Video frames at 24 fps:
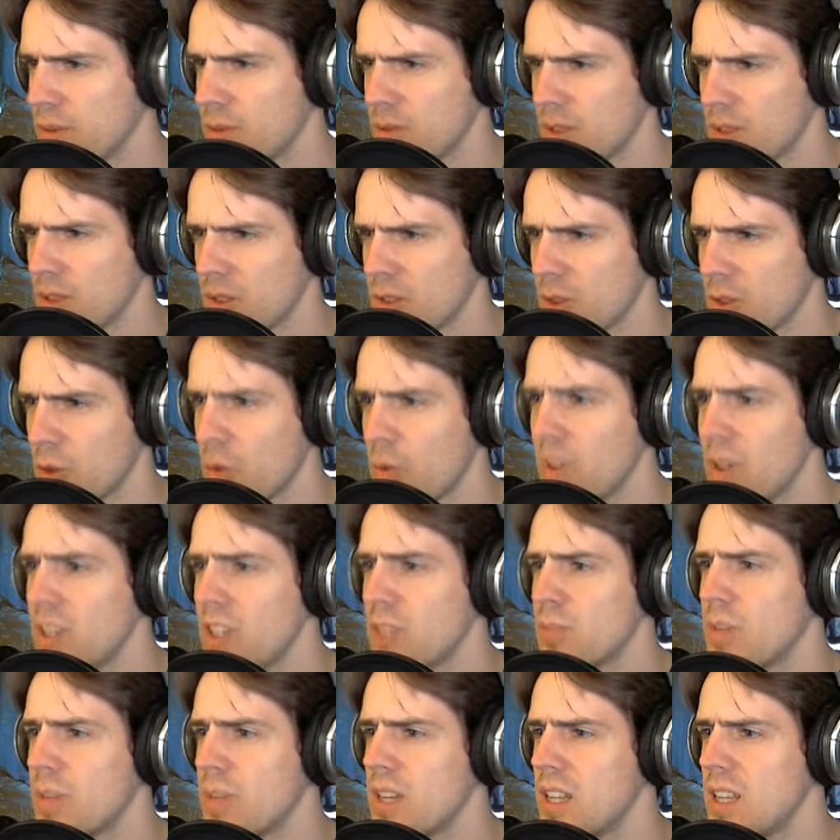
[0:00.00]

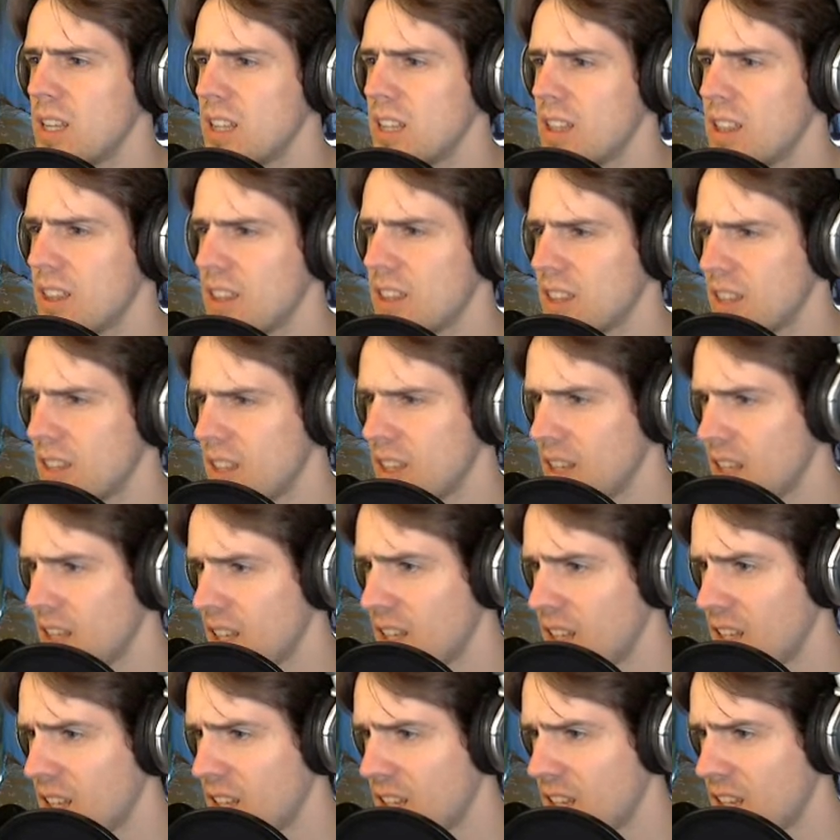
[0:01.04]
squeezed beneath
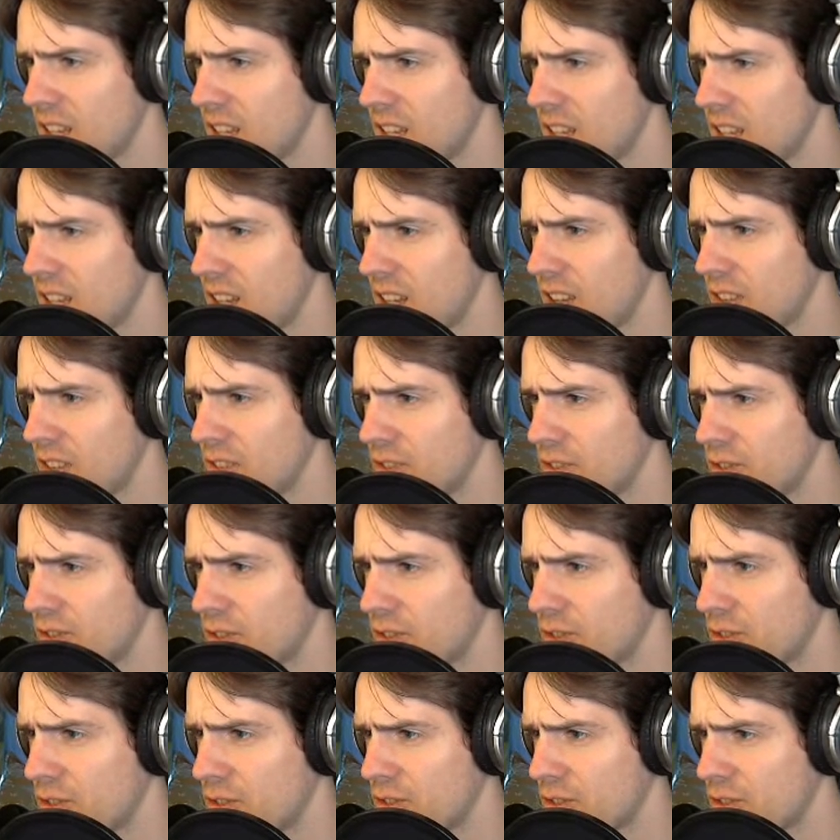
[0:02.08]

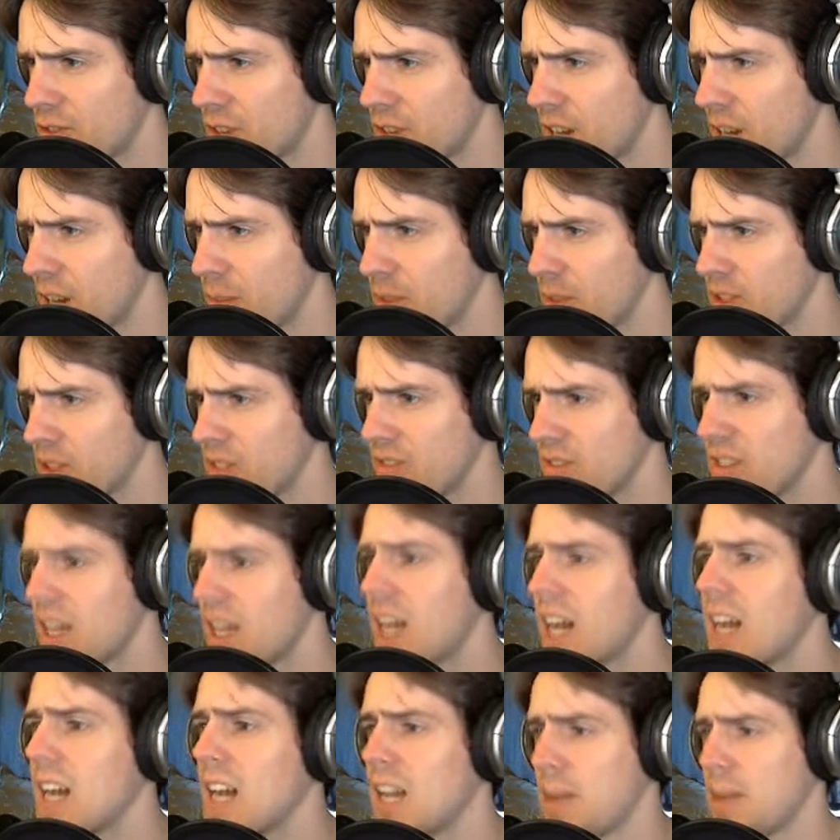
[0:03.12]
fragments of
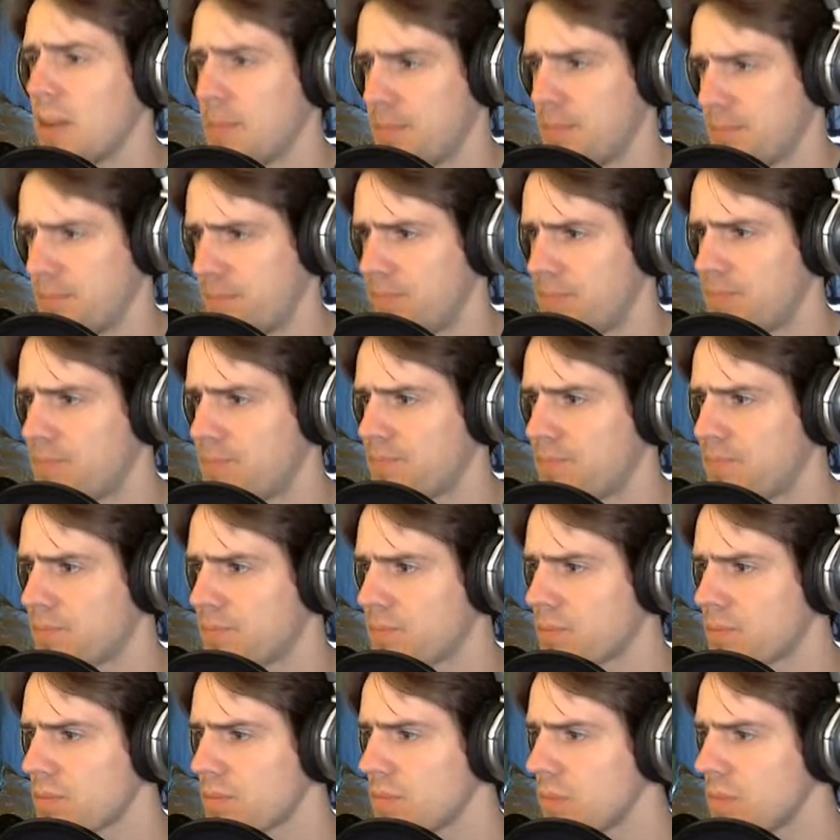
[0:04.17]
time
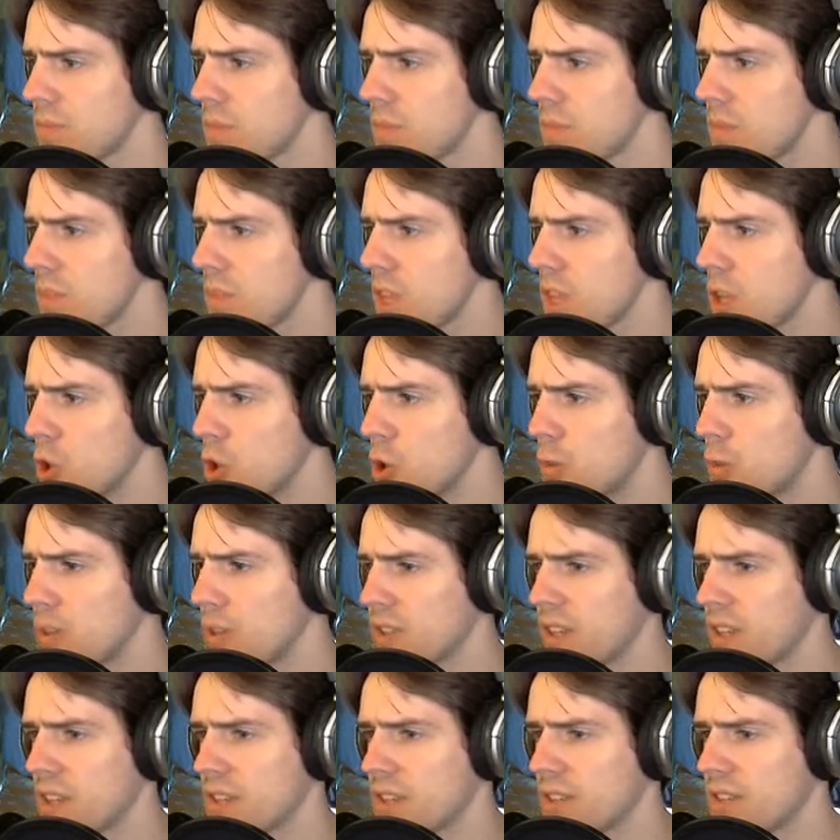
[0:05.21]
you
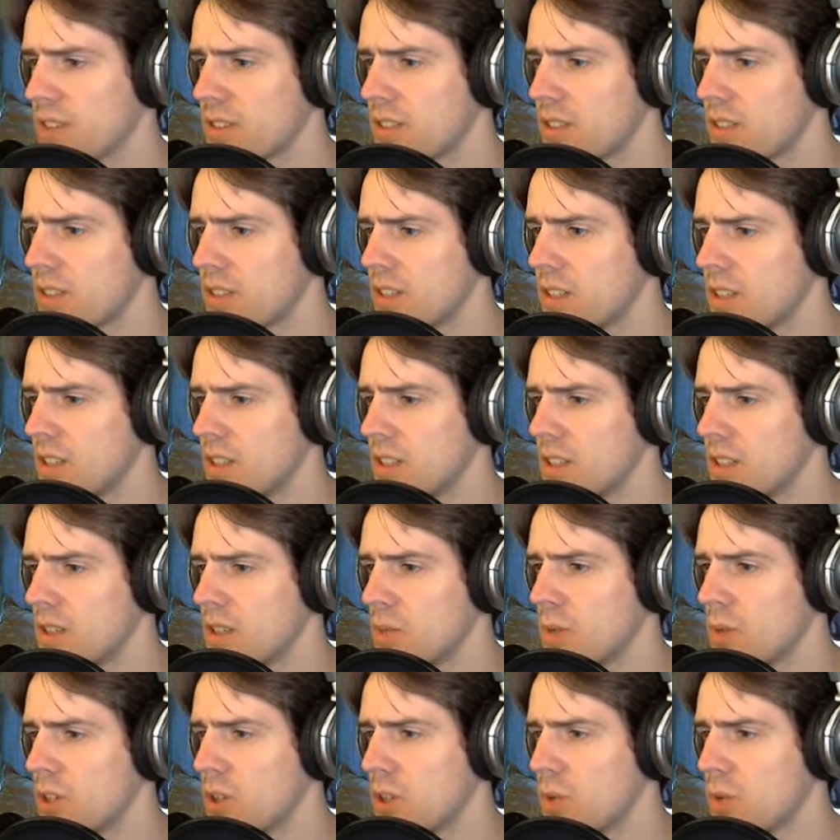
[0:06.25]
possess
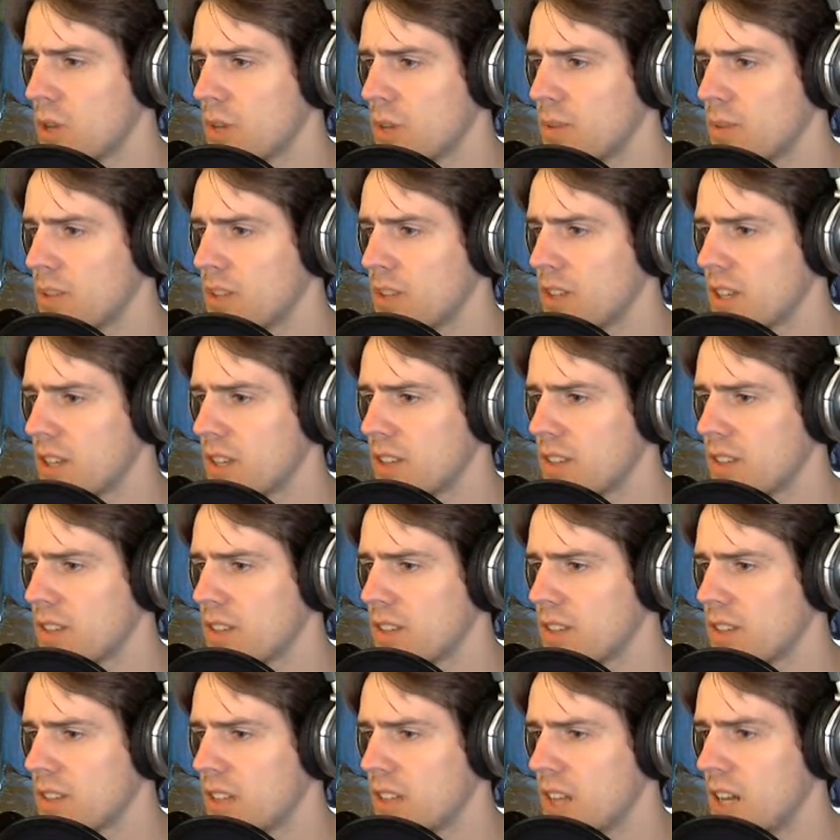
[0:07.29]
what do I
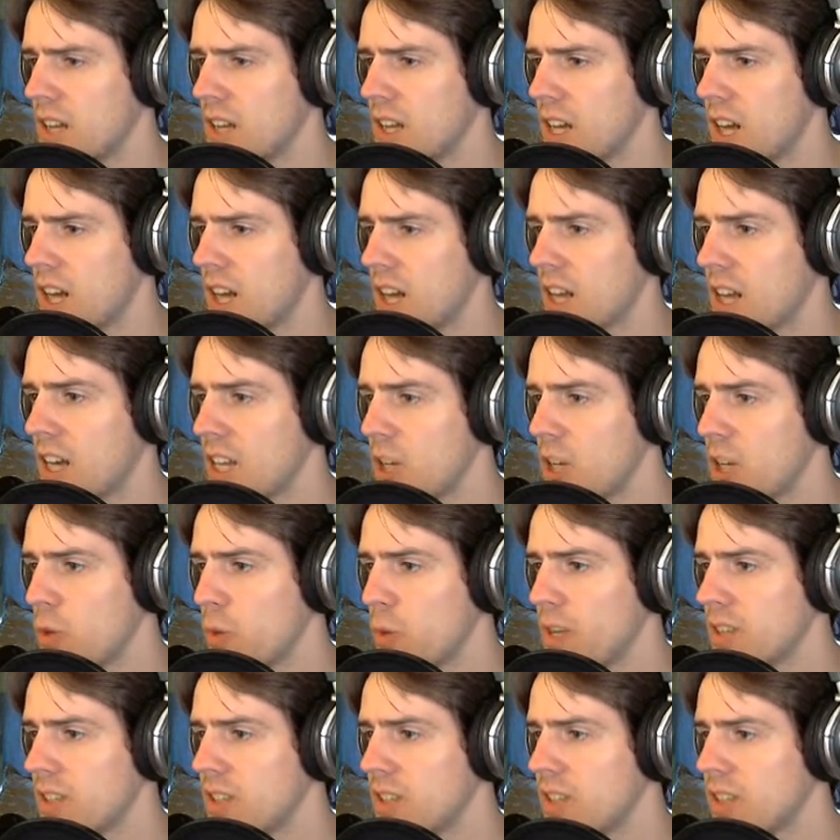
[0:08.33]
possess? A cunning
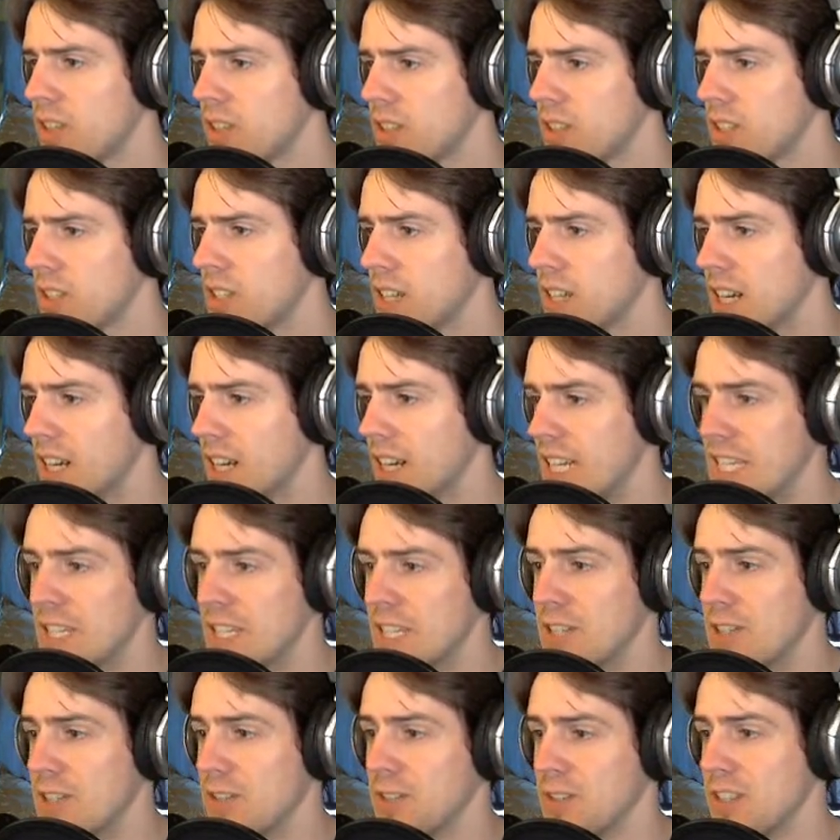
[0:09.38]
wit? I
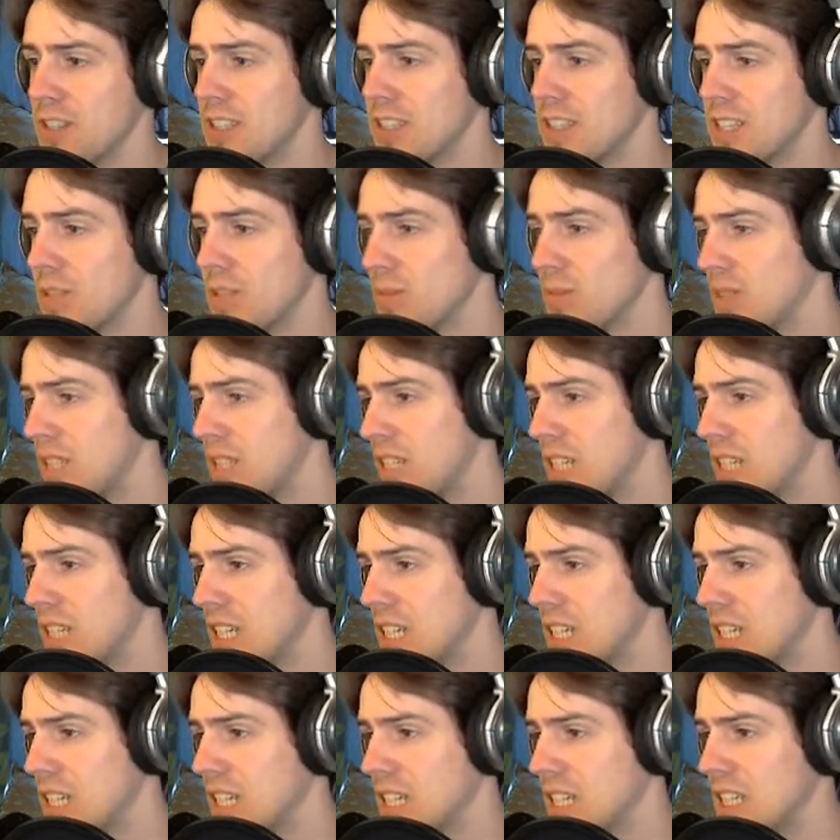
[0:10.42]
know, you don't need to tell me.
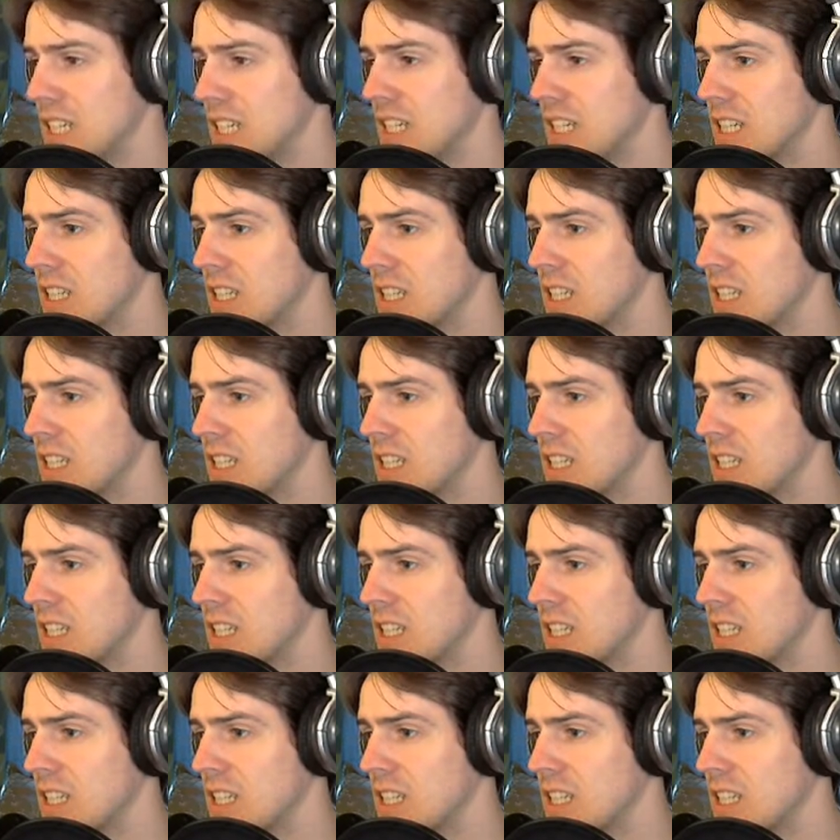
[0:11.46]
Ha ha.